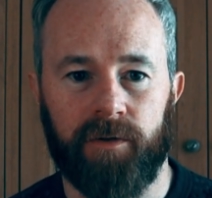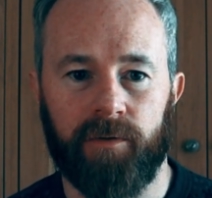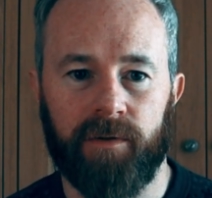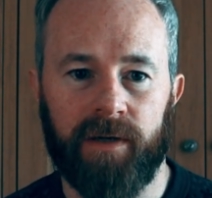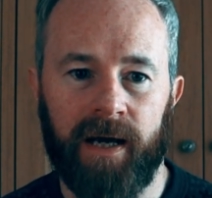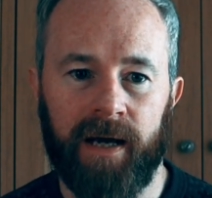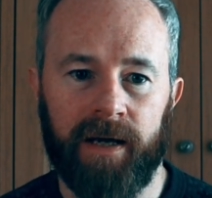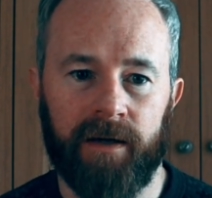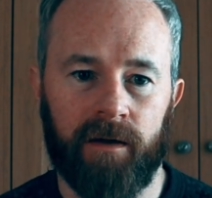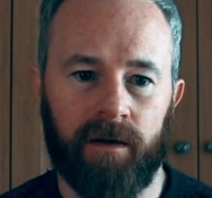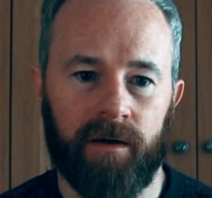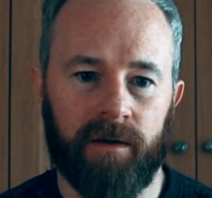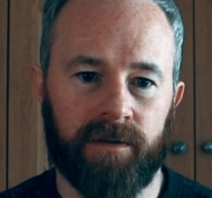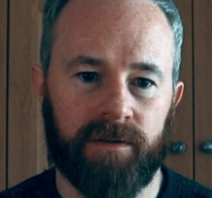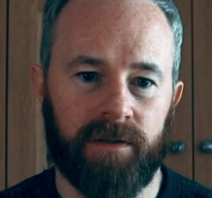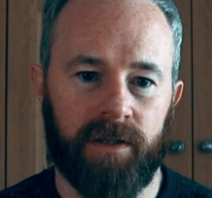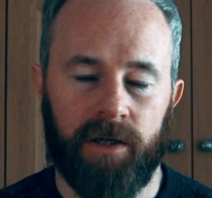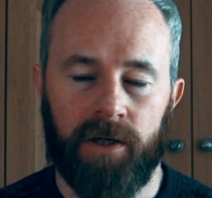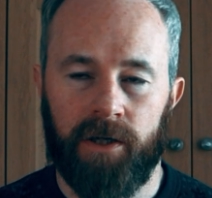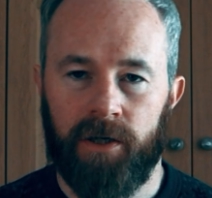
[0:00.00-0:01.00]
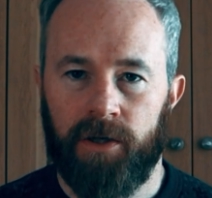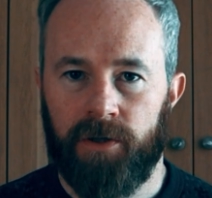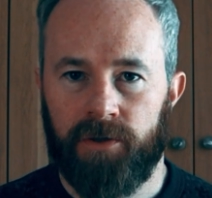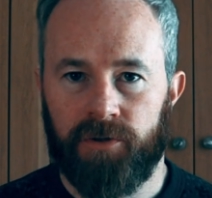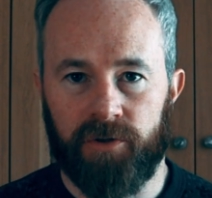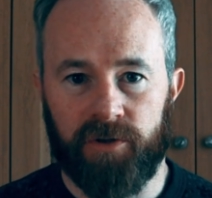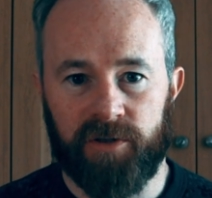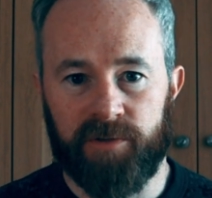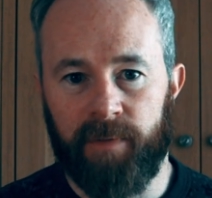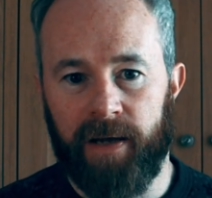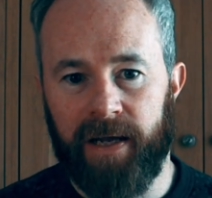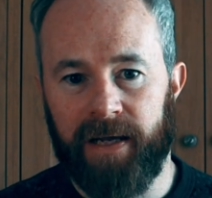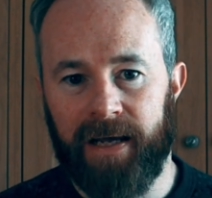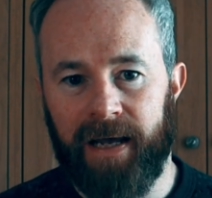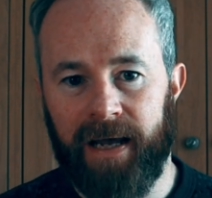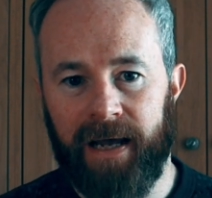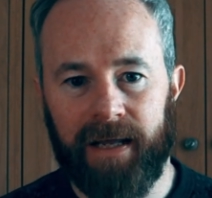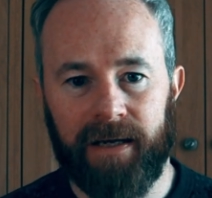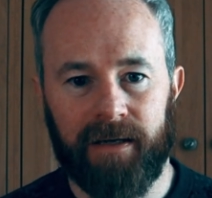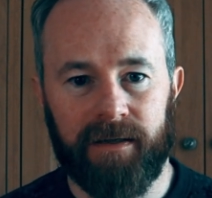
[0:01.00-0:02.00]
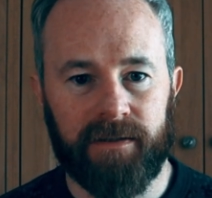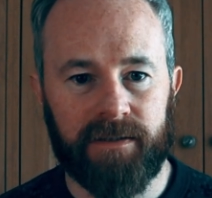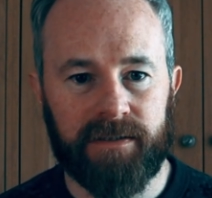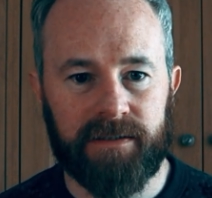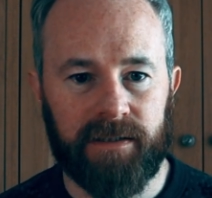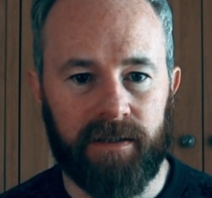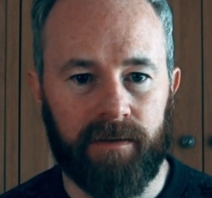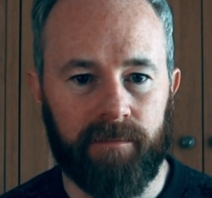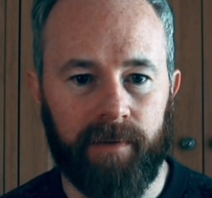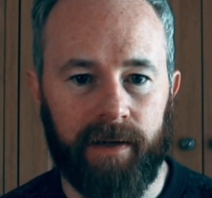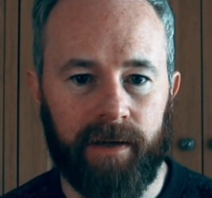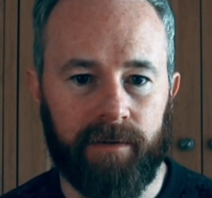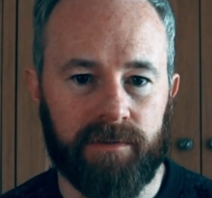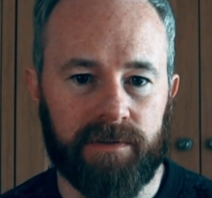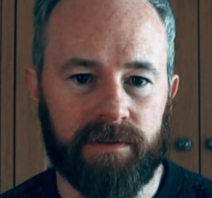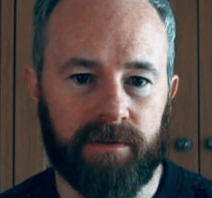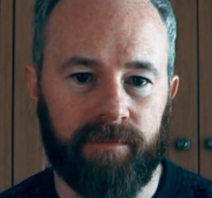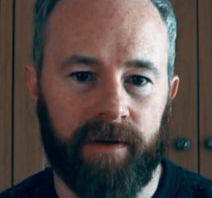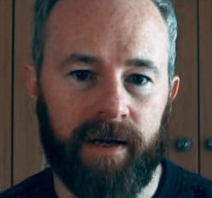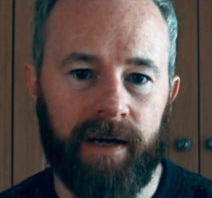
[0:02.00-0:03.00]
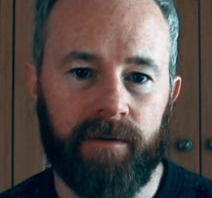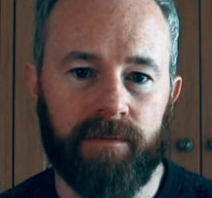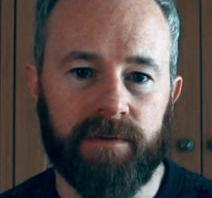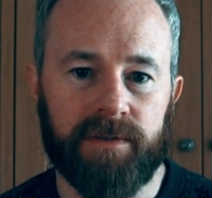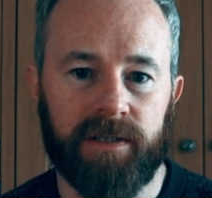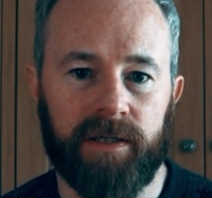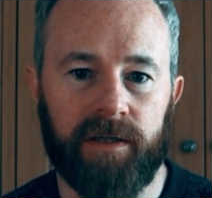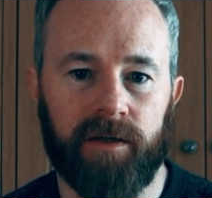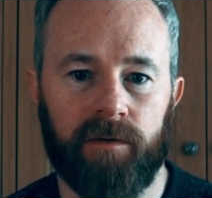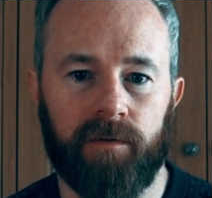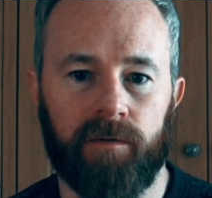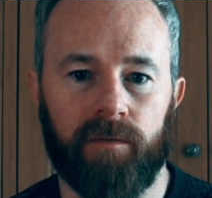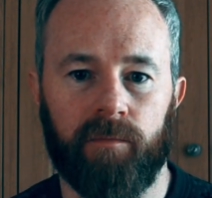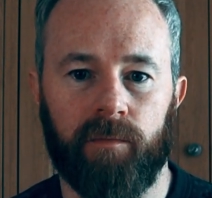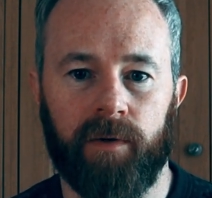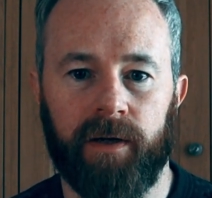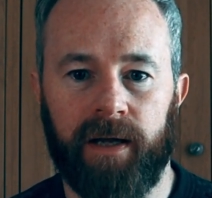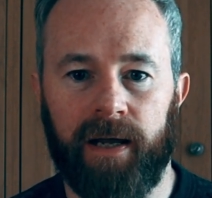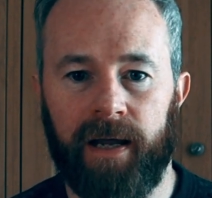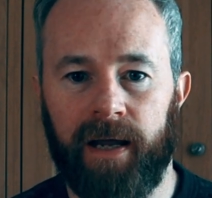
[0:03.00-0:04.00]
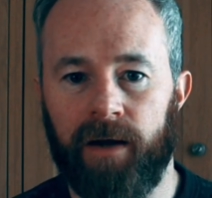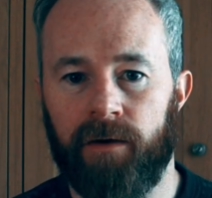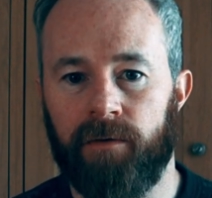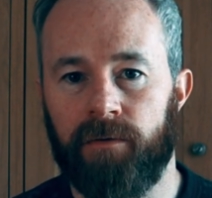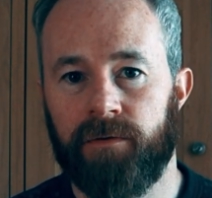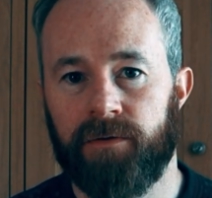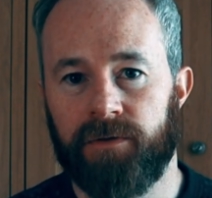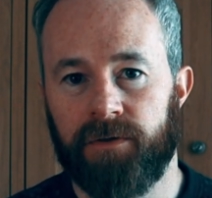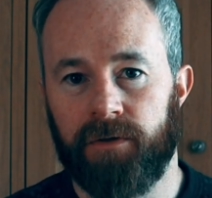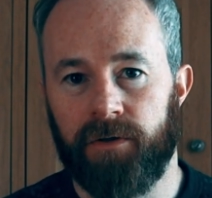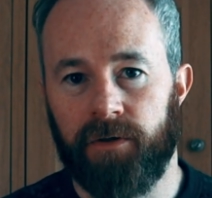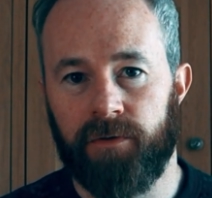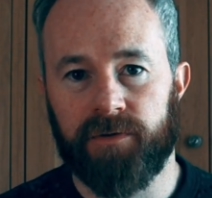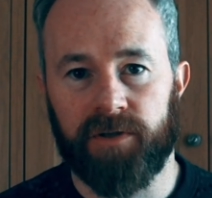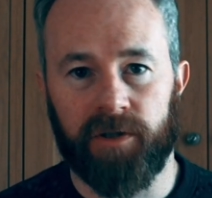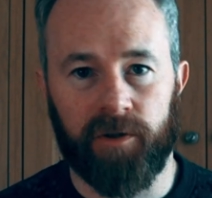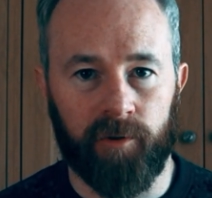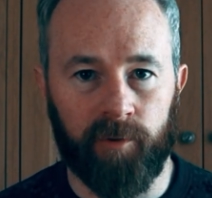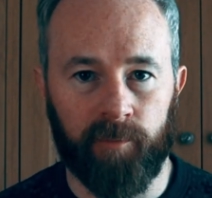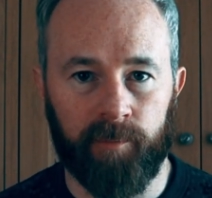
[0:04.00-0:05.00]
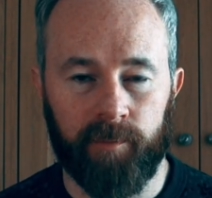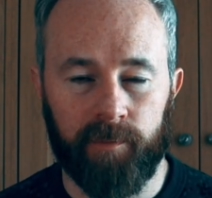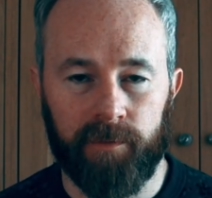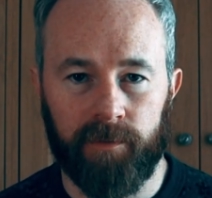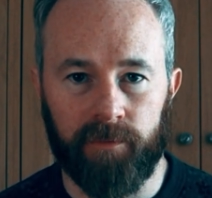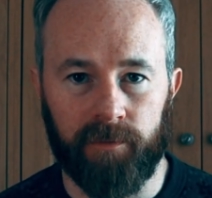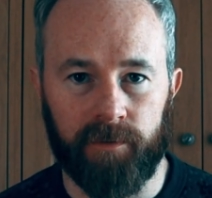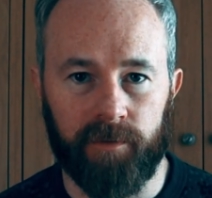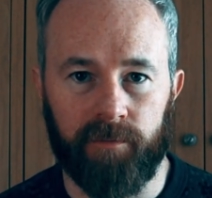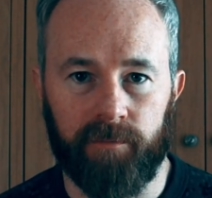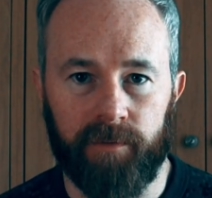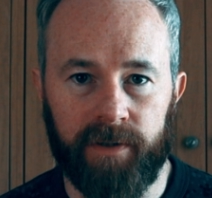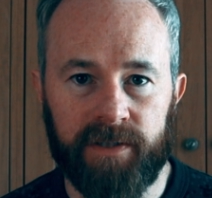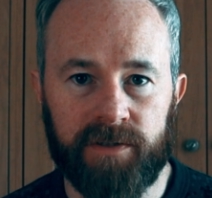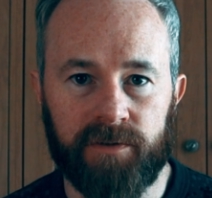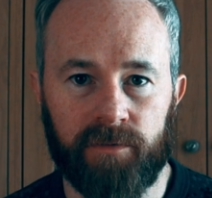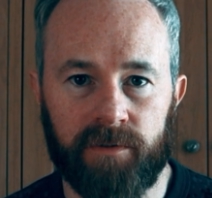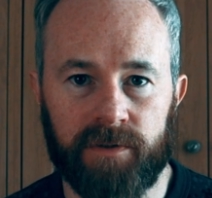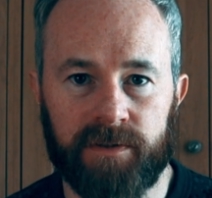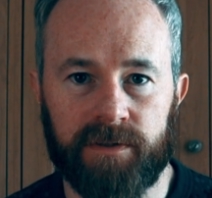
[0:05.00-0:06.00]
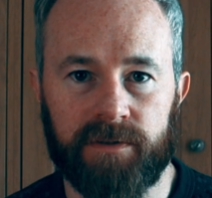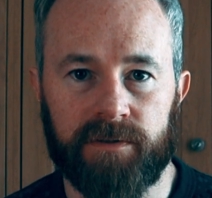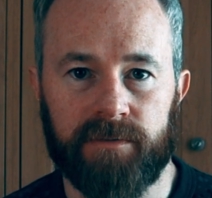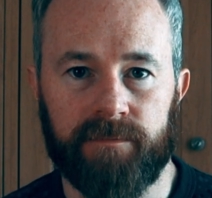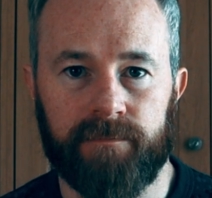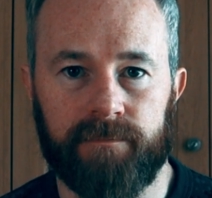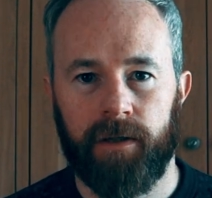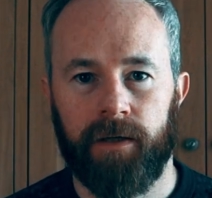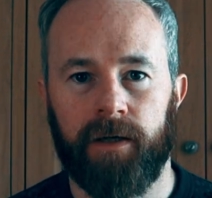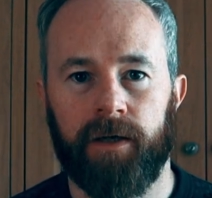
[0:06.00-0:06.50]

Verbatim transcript: You cannot just make endless amounts of housing without using up other resources.